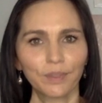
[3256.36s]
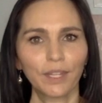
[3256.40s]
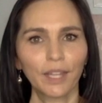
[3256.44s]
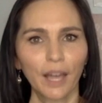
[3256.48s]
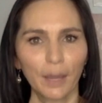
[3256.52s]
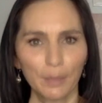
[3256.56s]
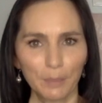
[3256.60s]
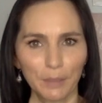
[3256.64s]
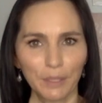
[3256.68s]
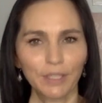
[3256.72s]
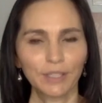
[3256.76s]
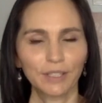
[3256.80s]

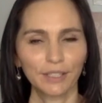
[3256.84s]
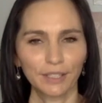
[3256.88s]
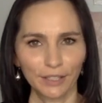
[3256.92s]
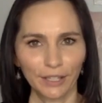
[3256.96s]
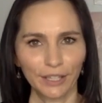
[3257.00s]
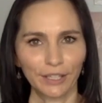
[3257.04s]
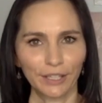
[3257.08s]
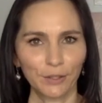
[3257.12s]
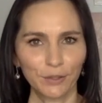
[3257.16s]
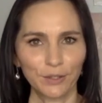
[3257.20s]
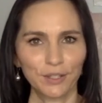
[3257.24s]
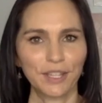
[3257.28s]
I mean,
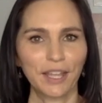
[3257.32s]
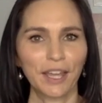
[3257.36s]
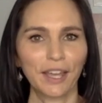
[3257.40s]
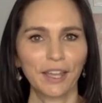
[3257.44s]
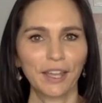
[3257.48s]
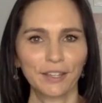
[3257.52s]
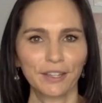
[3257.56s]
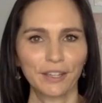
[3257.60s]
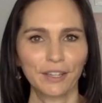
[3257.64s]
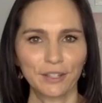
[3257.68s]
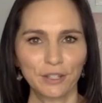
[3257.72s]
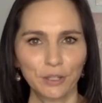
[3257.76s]
like you
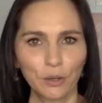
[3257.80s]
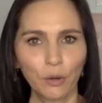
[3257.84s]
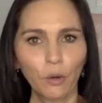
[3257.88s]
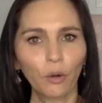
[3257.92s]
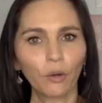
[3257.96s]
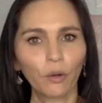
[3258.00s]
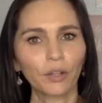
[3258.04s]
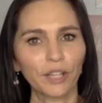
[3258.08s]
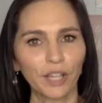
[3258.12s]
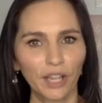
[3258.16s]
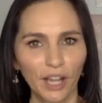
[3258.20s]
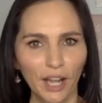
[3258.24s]
said, it's
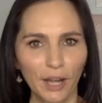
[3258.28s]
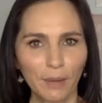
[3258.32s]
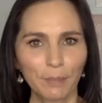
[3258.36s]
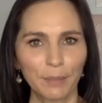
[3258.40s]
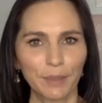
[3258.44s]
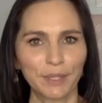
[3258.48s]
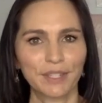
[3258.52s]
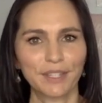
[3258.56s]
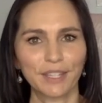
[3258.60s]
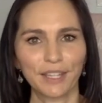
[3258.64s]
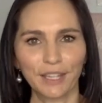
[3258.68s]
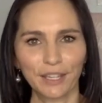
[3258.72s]
all
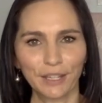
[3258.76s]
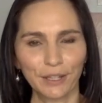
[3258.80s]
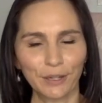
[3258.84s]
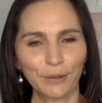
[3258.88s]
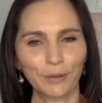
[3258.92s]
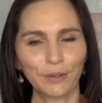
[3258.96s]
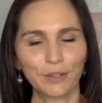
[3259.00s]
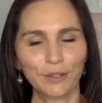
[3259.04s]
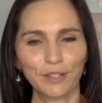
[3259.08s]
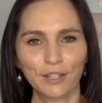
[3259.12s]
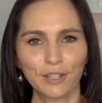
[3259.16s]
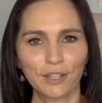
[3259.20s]
encompassing, you
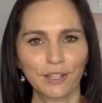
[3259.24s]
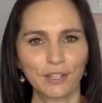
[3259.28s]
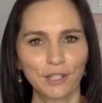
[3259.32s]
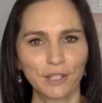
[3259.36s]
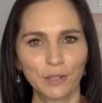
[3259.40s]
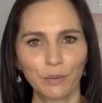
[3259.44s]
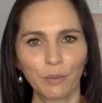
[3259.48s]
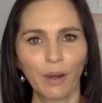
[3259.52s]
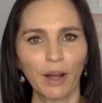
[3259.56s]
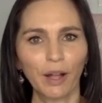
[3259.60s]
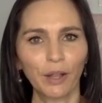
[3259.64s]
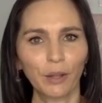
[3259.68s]
know, it
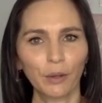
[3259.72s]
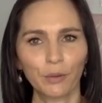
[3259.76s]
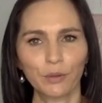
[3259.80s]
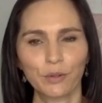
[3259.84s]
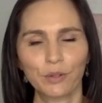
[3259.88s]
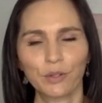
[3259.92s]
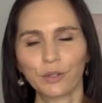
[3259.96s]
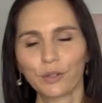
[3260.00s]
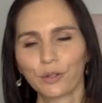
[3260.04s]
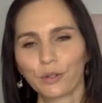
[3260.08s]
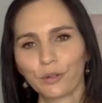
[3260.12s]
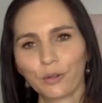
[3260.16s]

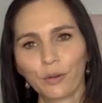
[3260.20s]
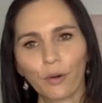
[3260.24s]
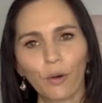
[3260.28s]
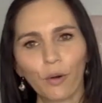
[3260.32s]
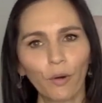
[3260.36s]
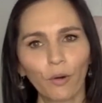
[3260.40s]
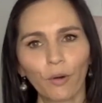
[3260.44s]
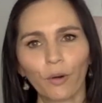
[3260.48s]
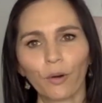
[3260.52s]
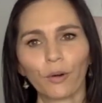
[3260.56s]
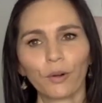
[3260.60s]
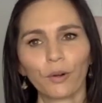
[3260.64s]
swallows you
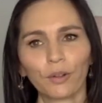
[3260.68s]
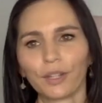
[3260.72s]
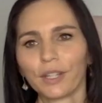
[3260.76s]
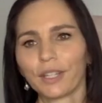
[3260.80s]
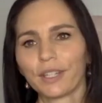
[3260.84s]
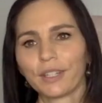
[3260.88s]
whole.